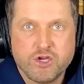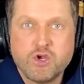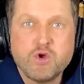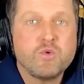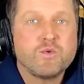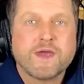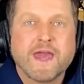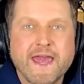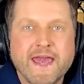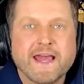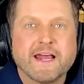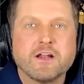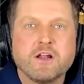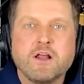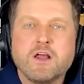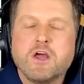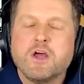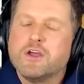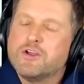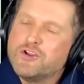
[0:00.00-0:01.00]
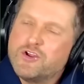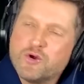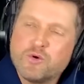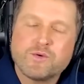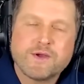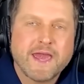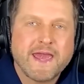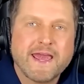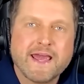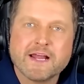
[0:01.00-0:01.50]
You
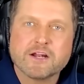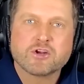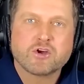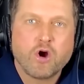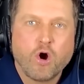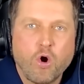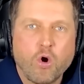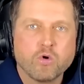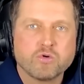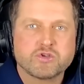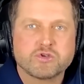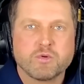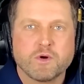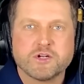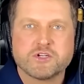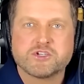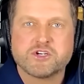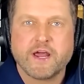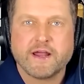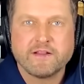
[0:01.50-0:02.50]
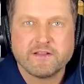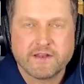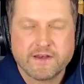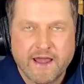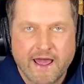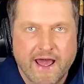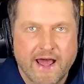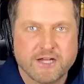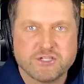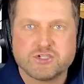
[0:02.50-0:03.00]
can't coach what Jalen
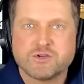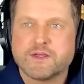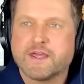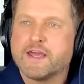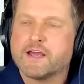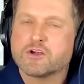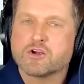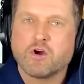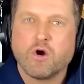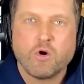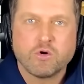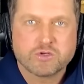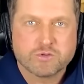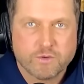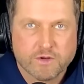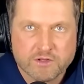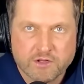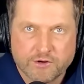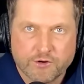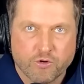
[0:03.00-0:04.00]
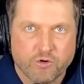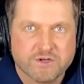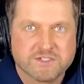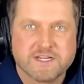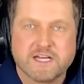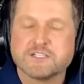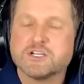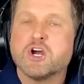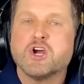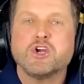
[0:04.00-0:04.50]
has. You can't coach what LaNorris
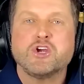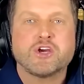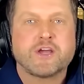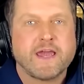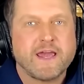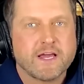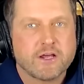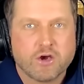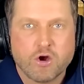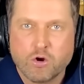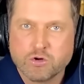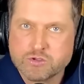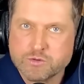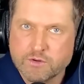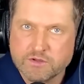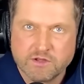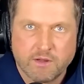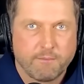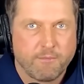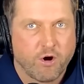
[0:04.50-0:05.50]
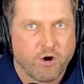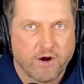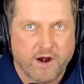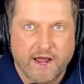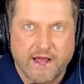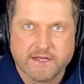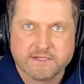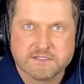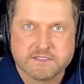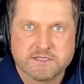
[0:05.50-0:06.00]
has. You can't coach what Lamar
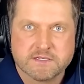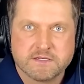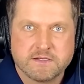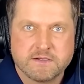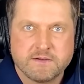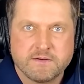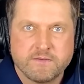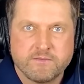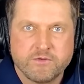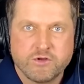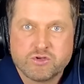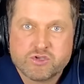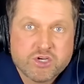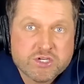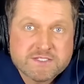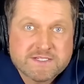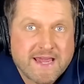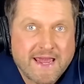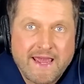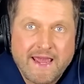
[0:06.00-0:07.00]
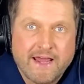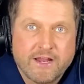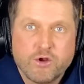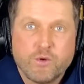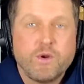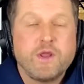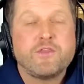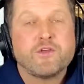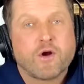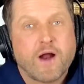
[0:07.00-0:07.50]
has. You just can't.
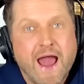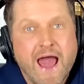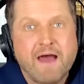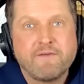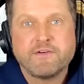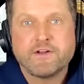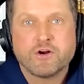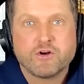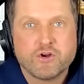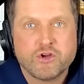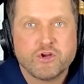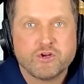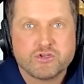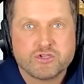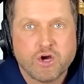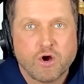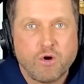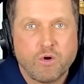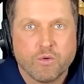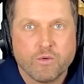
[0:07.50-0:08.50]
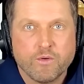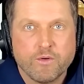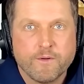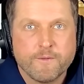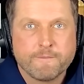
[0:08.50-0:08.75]
You either have it or you don't.